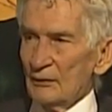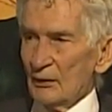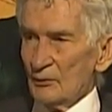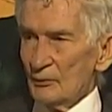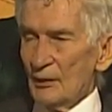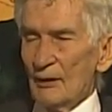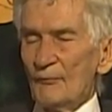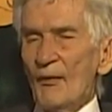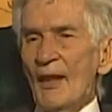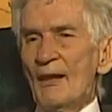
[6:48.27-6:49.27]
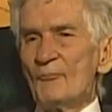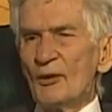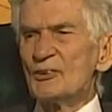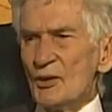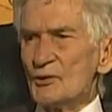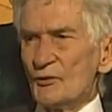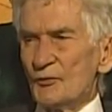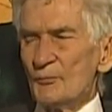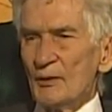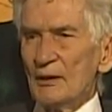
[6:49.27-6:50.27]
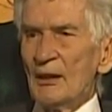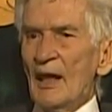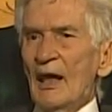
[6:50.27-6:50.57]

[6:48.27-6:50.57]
You Love. But it's also for men.